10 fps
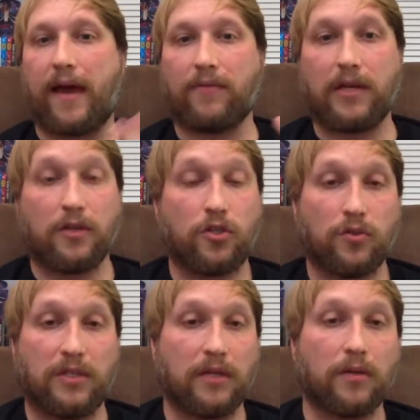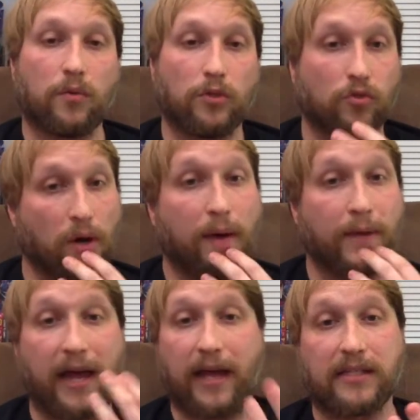having issues dealing with
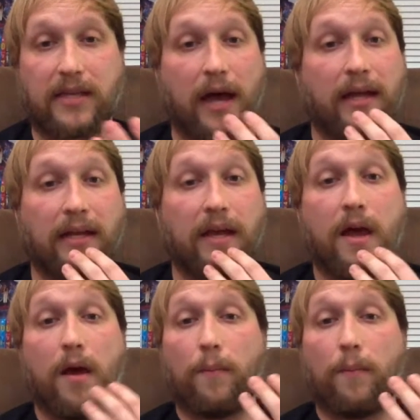trauma, anxiety,